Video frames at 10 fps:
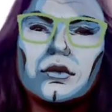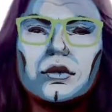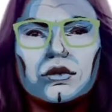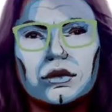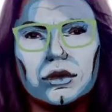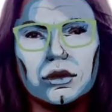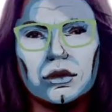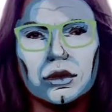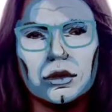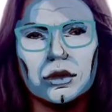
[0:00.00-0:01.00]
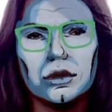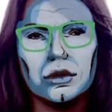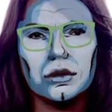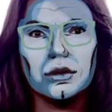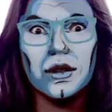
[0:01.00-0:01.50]
He changing the
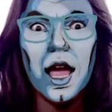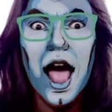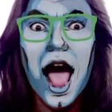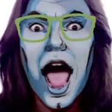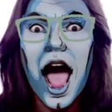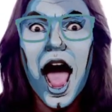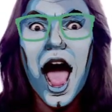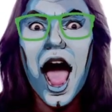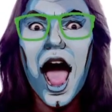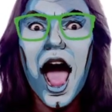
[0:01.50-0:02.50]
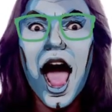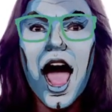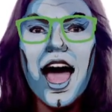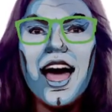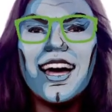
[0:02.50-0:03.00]
color with the
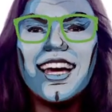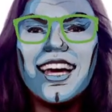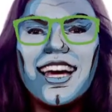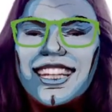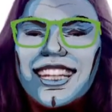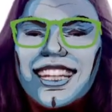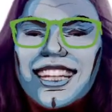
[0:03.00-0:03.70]
material.